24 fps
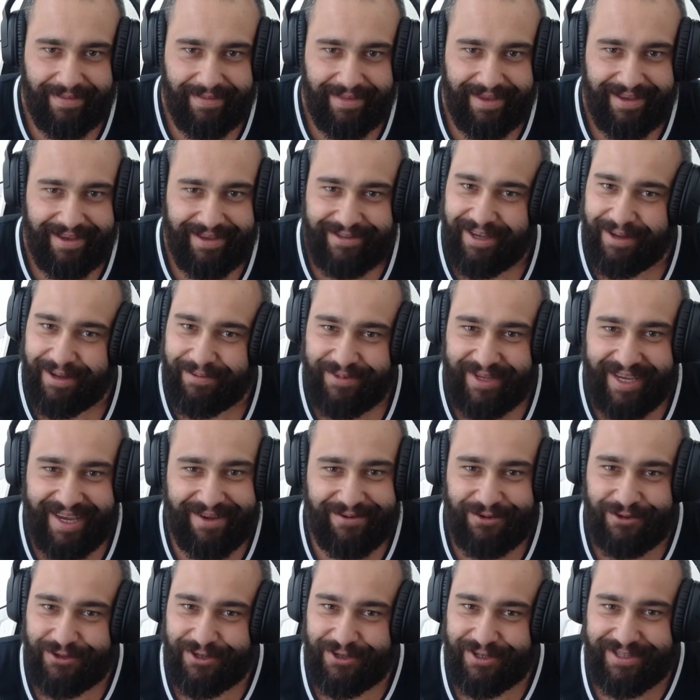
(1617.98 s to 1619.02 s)
Sometimes
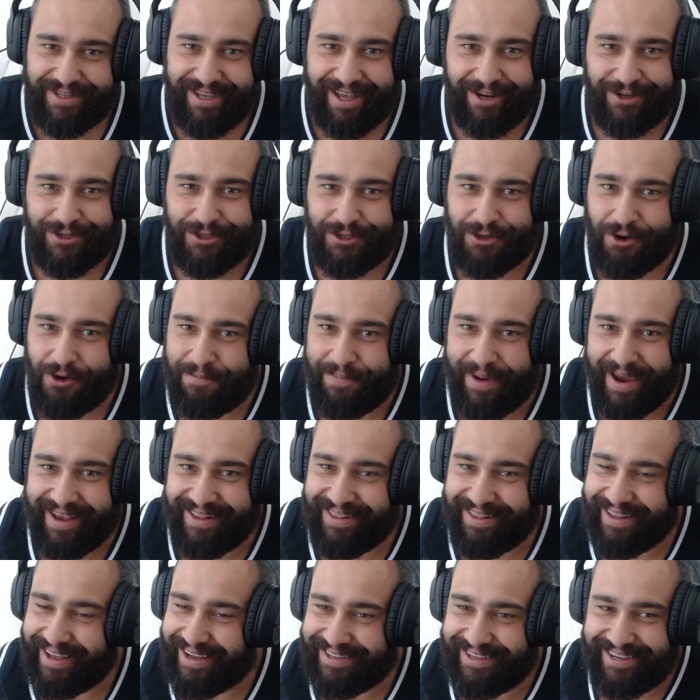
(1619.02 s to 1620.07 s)
you just gotta show pain
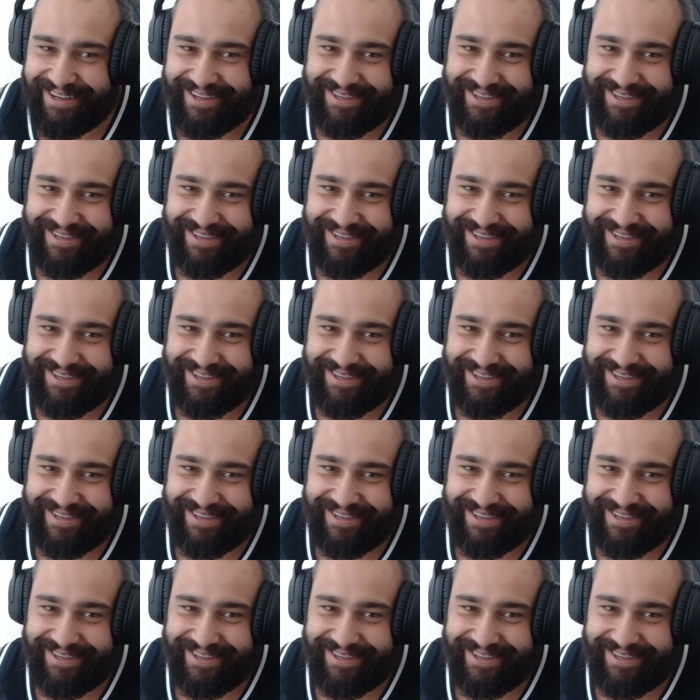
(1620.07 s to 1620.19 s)
like this.